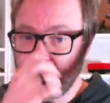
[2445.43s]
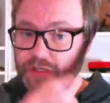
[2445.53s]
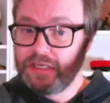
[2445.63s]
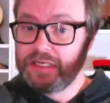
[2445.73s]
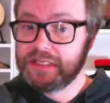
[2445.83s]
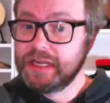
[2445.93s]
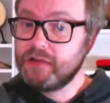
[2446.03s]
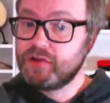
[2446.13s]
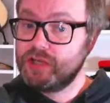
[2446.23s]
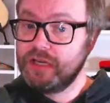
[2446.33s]
should he stay
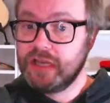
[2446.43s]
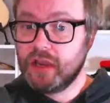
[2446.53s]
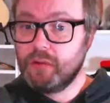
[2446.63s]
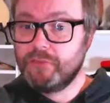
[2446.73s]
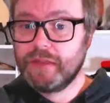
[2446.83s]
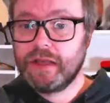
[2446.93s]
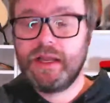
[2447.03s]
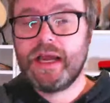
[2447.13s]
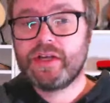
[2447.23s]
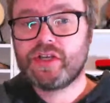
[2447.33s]
or should he go with The
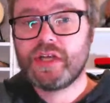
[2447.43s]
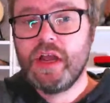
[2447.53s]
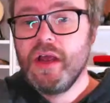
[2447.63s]
Clash.